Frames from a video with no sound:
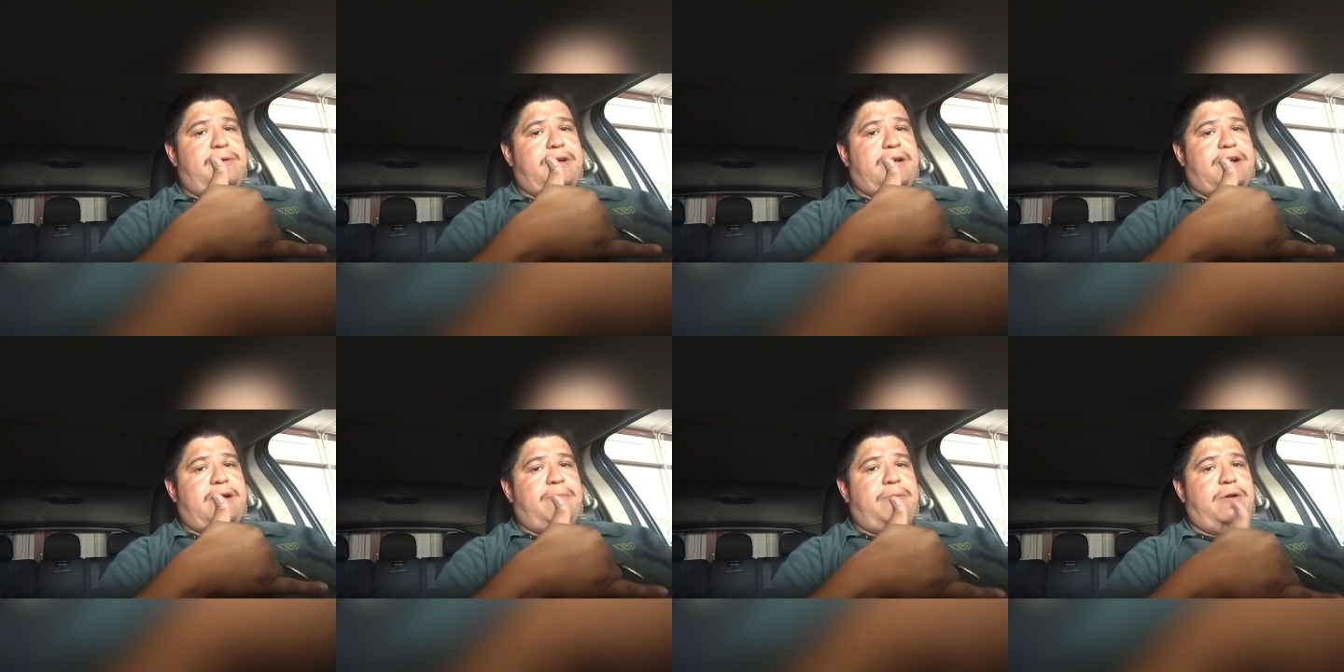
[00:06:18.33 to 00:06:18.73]

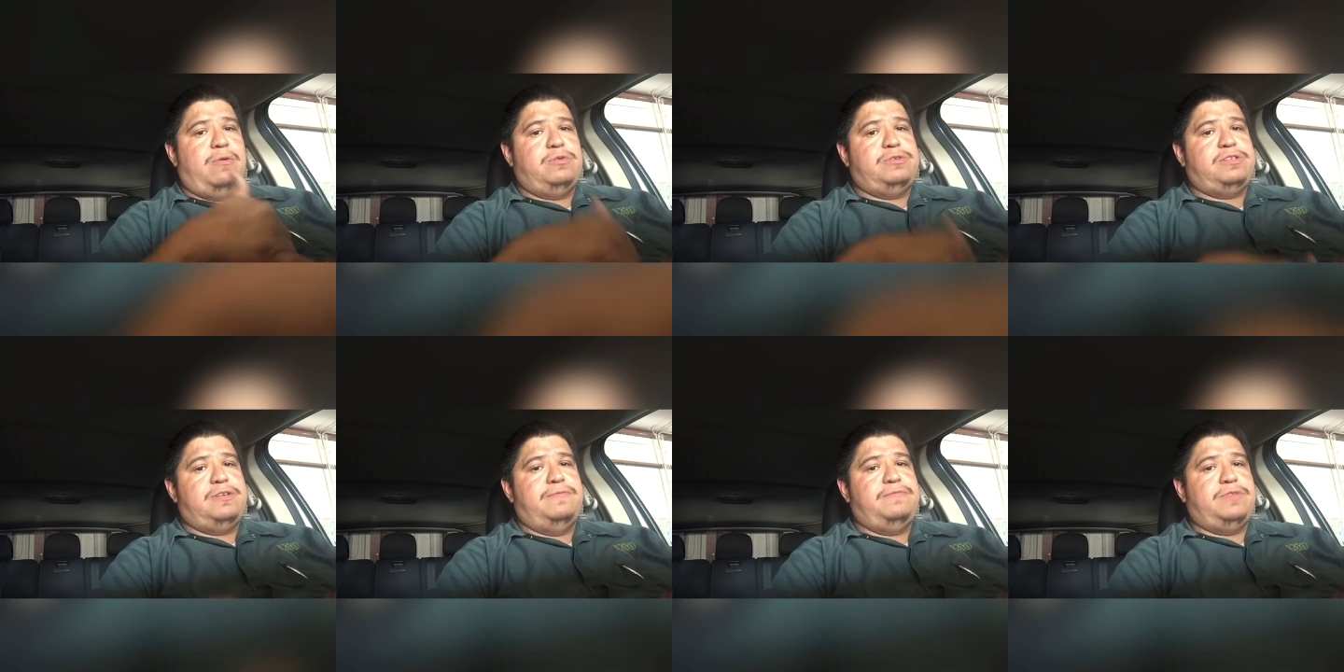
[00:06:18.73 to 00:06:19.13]
I come out
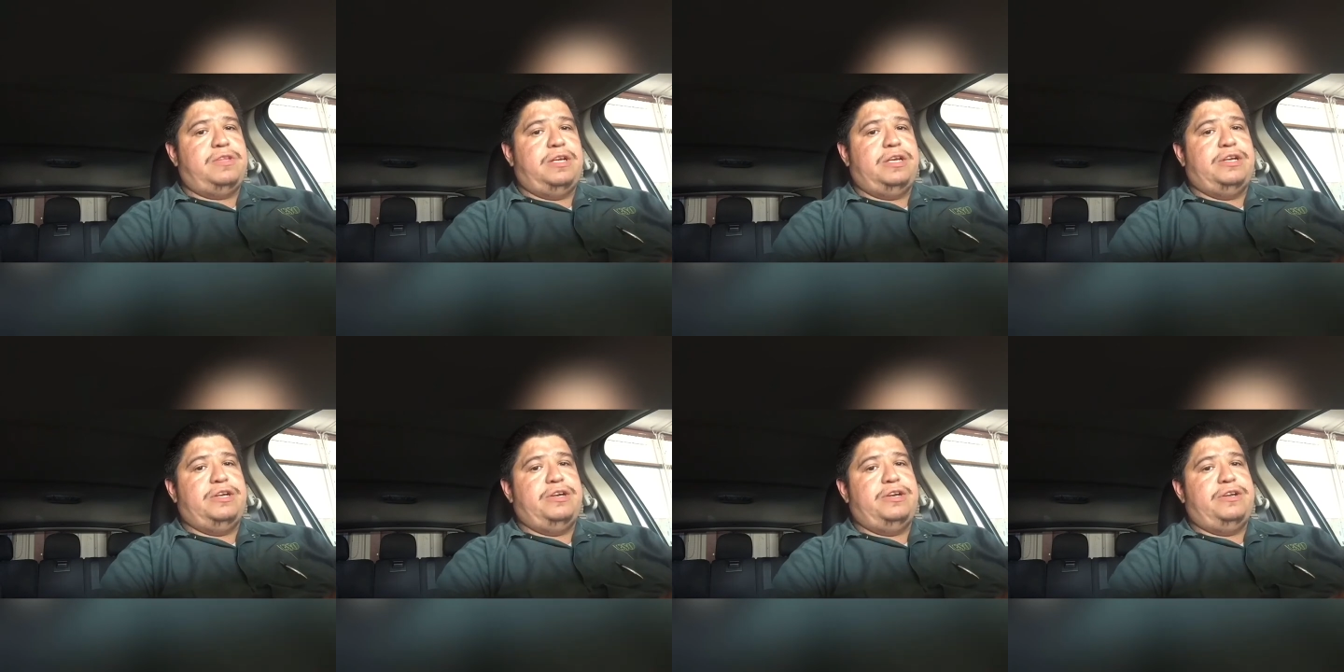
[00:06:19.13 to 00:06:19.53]
with
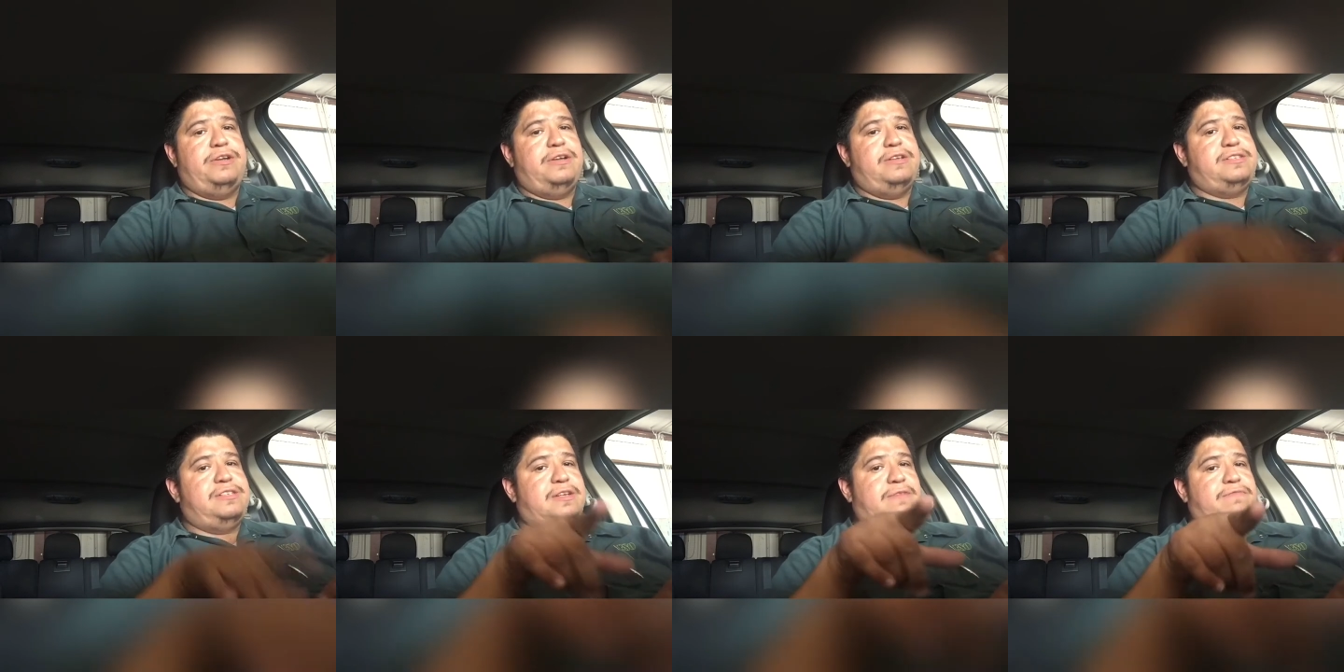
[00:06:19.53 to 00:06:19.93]
something
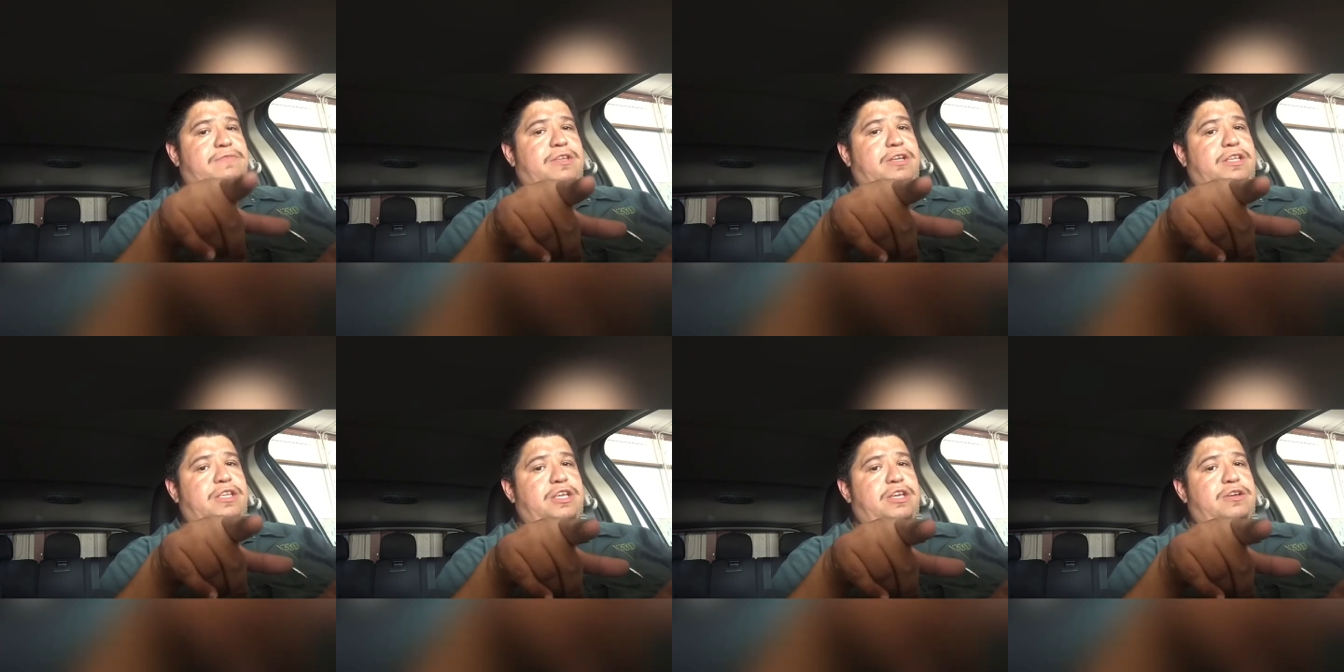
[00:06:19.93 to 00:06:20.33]
good,
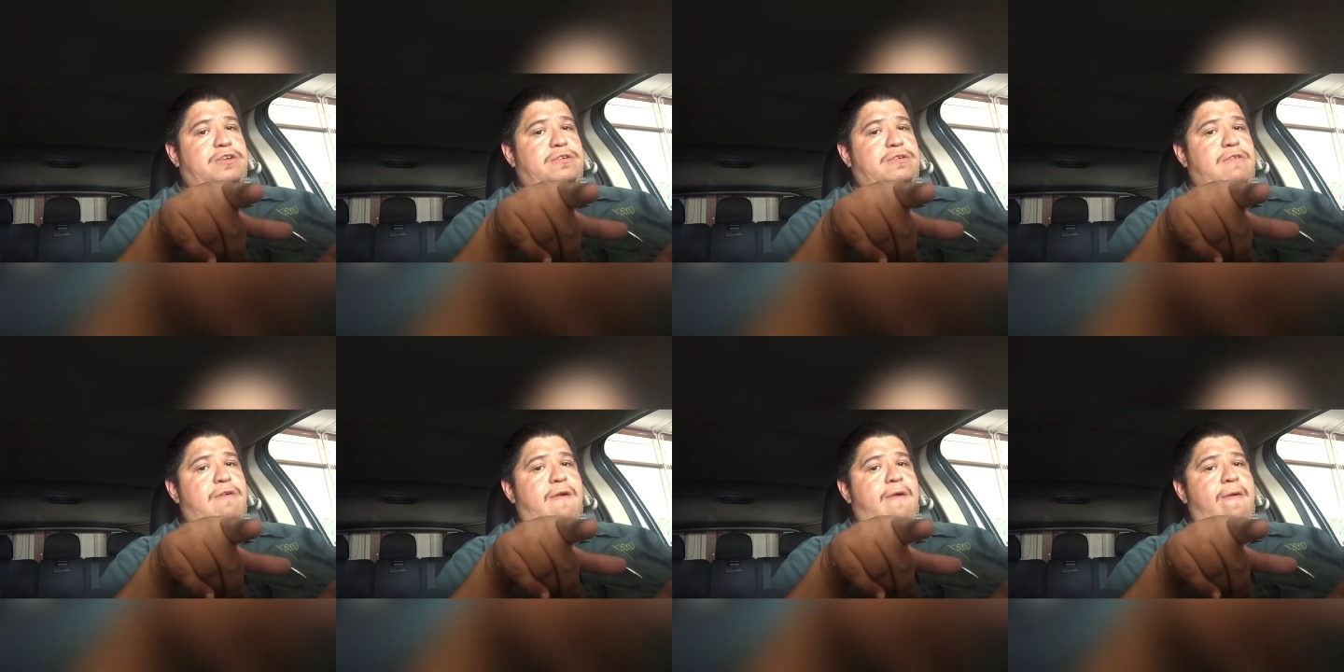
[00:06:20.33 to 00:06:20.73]
something
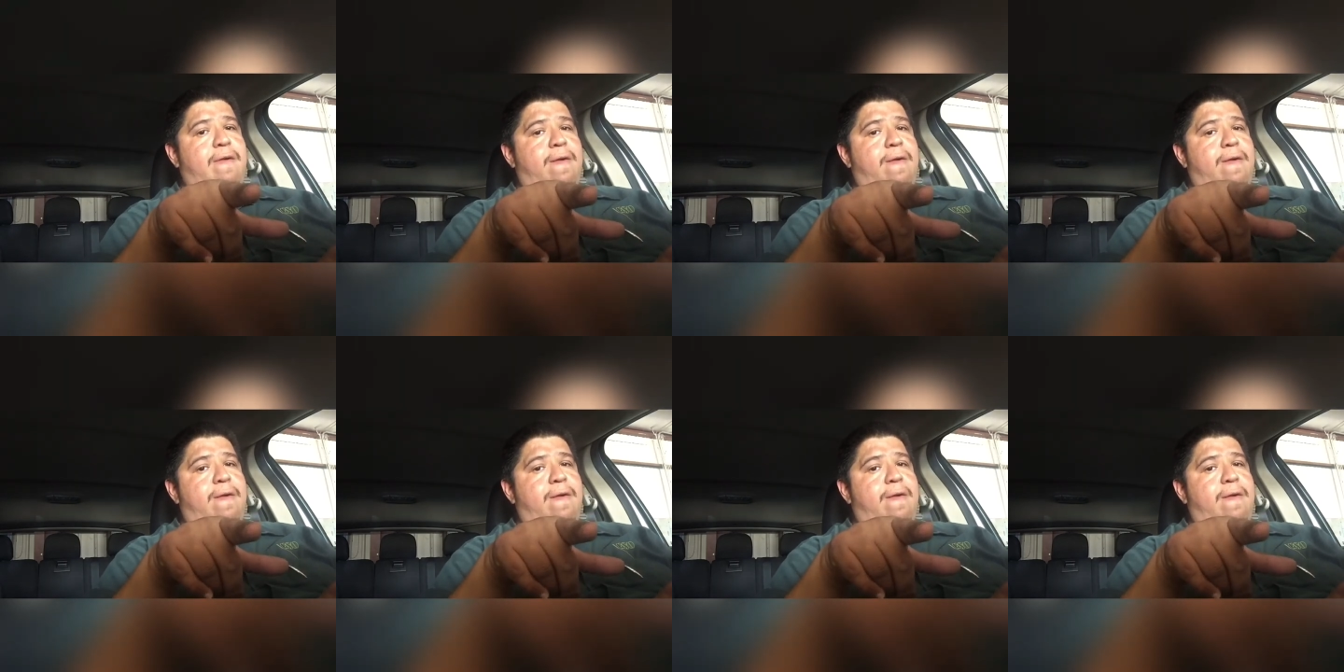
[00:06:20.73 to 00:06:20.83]
new.